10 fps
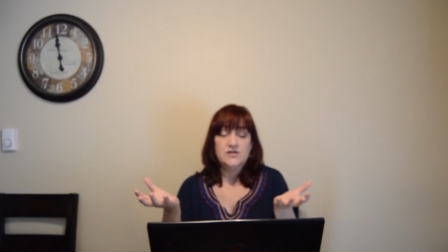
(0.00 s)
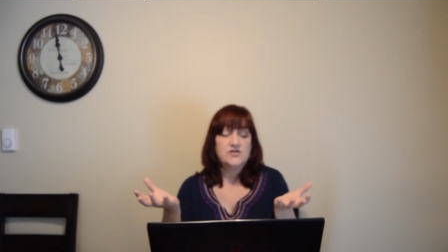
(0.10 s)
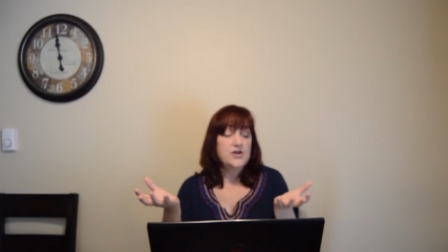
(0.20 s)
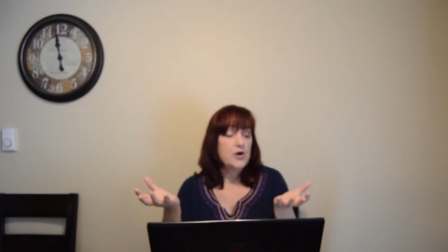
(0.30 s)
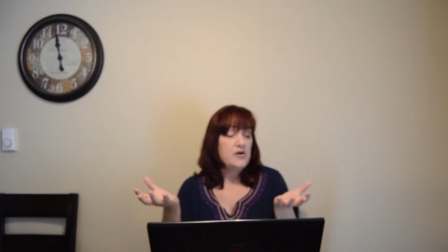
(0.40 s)

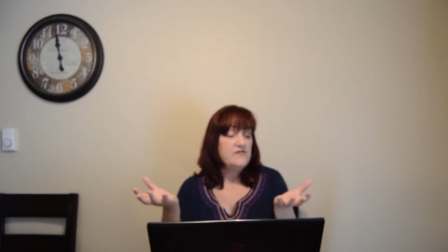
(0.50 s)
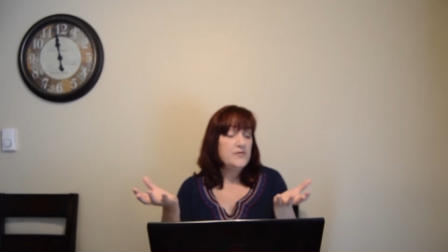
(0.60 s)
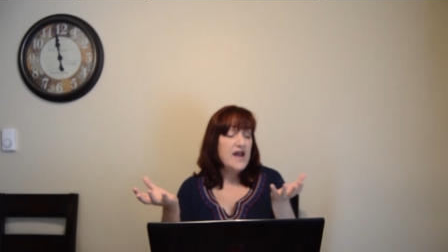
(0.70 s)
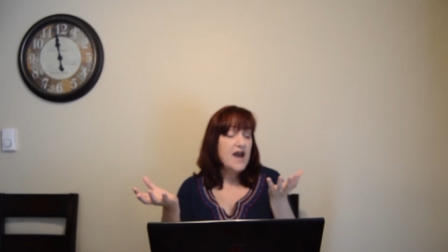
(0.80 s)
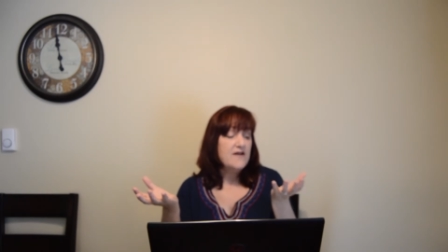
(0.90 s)
So if
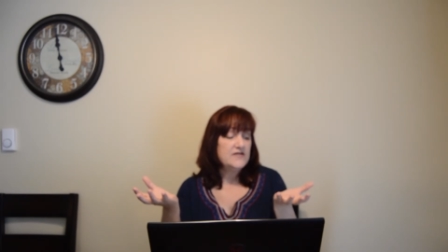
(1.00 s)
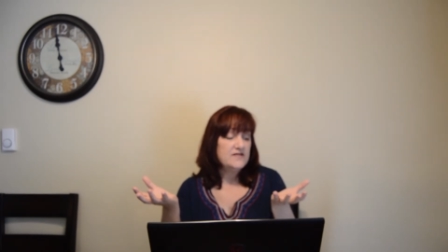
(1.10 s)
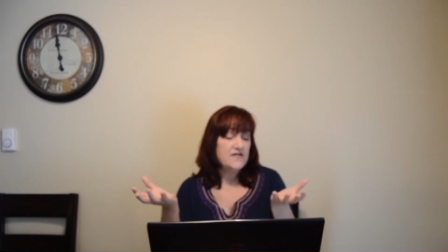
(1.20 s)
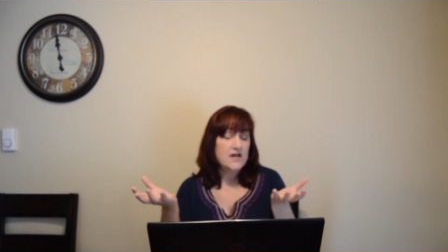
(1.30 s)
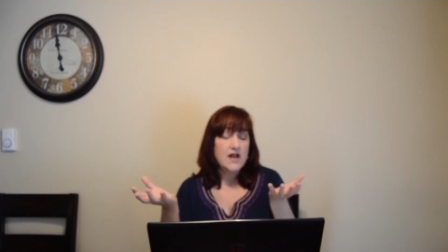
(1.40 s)
we have an
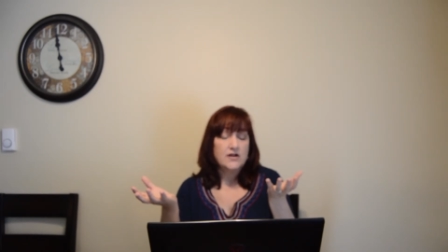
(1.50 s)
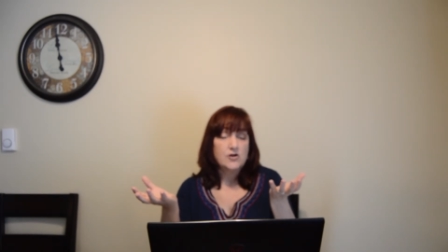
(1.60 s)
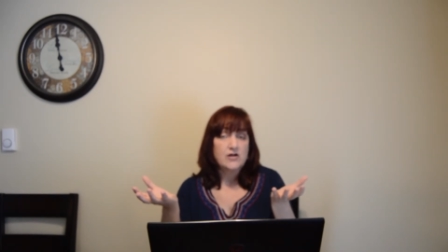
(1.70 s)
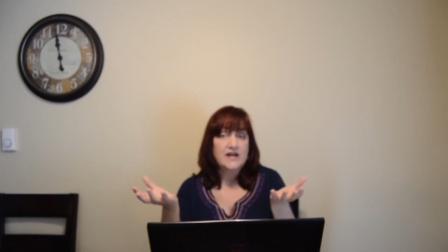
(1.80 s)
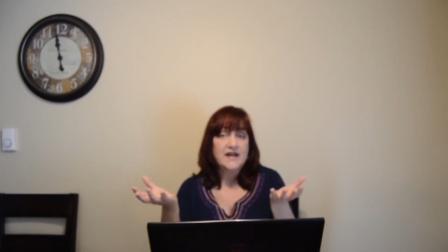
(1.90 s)
event like
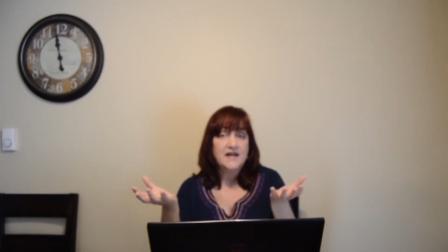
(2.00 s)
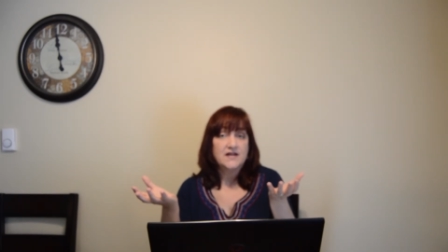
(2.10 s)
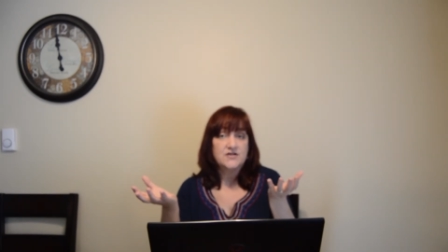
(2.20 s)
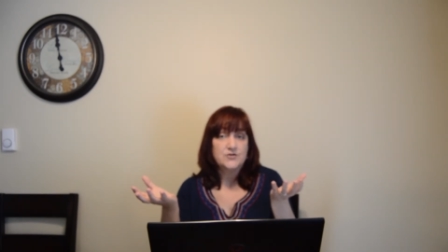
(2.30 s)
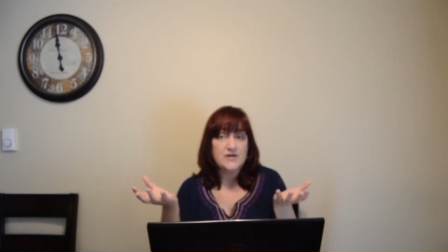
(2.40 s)
Hurricane
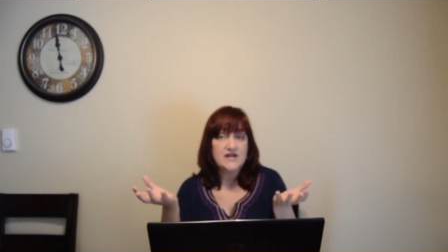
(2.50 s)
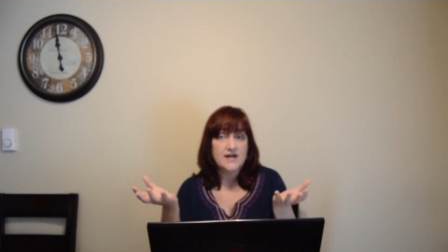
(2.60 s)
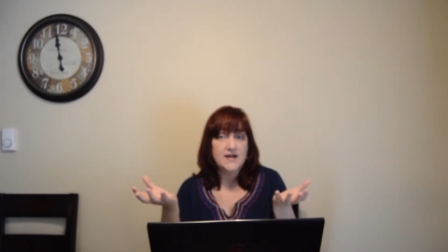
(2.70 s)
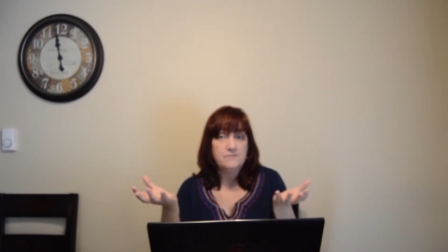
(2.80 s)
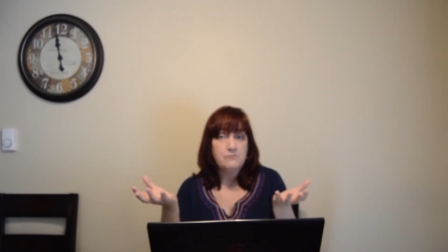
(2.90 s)

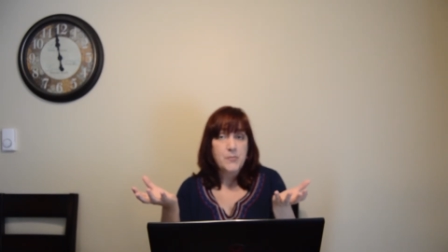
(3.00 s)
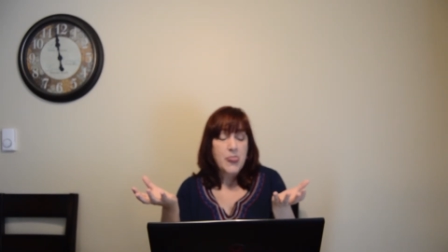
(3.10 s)
Katrina,